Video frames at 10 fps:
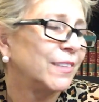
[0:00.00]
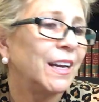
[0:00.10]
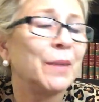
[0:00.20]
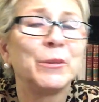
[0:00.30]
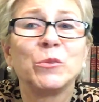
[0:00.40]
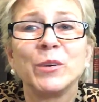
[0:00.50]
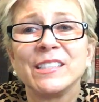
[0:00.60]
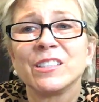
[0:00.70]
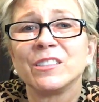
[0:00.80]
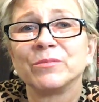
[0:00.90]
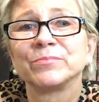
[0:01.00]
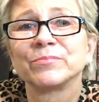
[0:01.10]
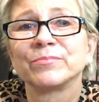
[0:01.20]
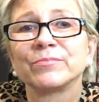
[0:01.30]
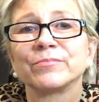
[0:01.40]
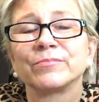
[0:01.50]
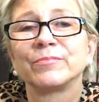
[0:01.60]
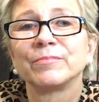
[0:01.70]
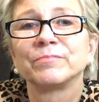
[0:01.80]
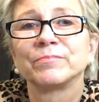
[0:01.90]
I'm going to wait till
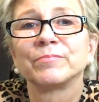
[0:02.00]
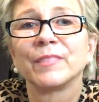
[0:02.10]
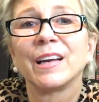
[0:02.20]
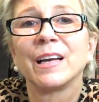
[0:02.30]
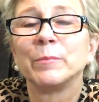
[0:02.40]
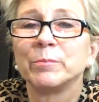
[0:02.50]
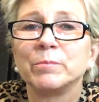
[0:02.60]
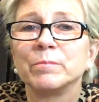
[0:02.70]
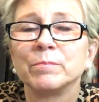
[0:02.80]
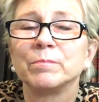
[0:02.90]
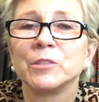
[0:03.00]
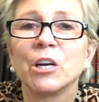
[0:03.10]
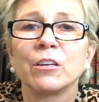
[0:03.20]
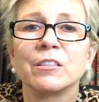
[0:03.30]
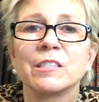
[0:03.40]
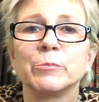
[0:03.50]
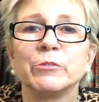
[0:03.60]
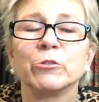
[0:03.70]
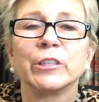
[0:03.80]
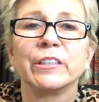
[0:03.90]
I'm dogless
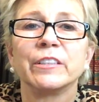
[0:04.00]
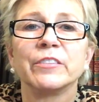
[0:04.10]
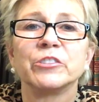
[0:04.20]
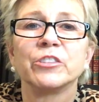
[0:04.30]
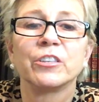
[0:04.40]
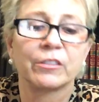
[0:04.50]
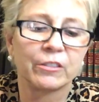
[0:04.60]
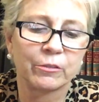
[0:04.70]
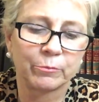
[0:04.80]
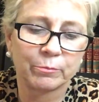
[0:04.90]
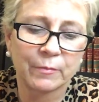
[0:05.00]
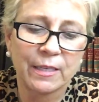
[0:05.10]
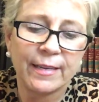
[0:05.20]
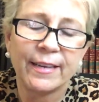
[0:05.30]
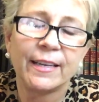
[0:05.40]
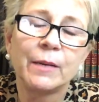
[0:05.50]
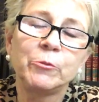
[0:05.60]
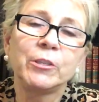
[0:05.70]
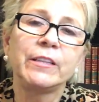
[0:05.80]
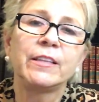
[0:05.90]
before I get another dog, though. And I'm
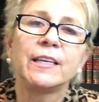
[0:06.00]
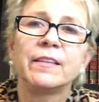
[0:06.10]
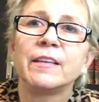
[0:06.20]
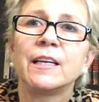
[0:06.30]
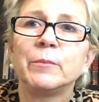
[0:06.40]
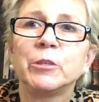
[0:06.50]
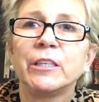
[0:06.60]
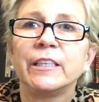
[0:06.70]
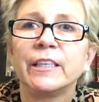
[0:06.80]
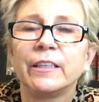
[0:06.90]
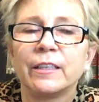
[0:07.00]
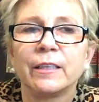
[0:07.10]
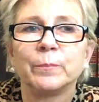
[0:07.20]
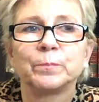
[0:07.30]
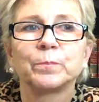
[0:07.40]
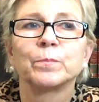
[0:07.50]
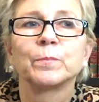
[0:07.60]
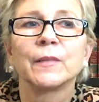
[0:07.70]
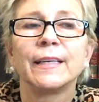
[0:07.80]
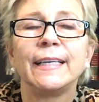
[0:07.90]
really thinking that I'm going to get um,
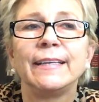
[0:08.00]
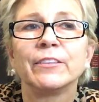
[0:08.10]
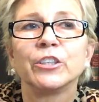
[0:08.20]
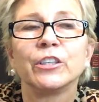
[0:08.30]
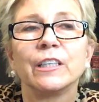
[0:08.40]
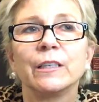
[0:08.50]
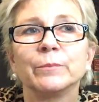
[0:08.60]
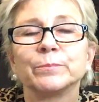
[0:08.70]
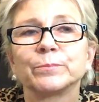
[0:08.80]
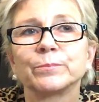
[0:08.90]
either, um,